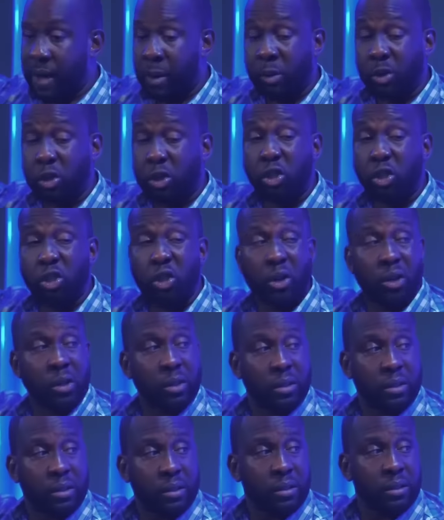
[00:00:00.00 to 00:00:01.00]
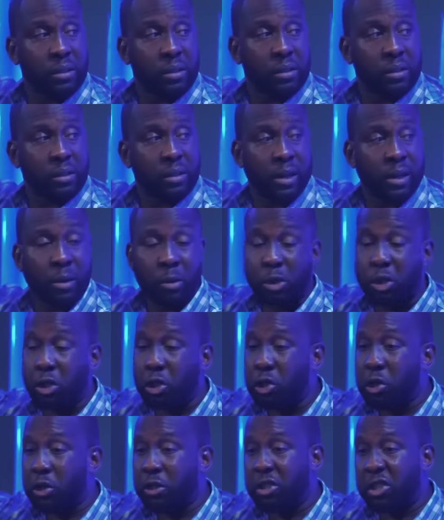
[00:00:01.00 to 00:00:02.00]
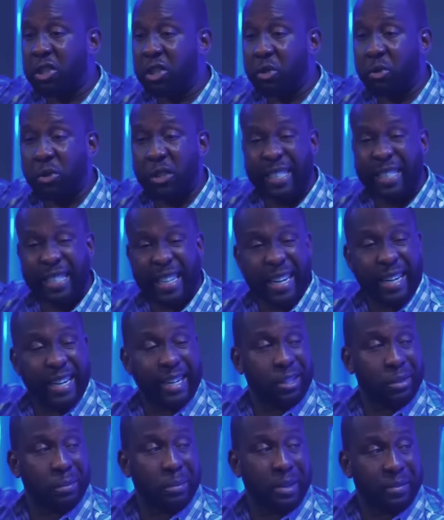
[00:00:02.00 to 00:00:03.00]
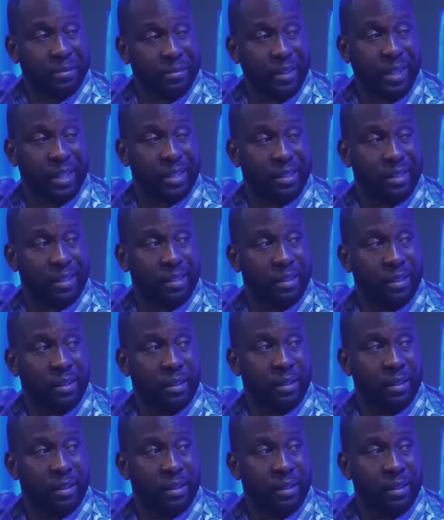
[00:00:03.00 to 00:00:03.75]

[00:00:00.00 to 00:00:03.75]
I was shocked. I was shocked she could say that to my face.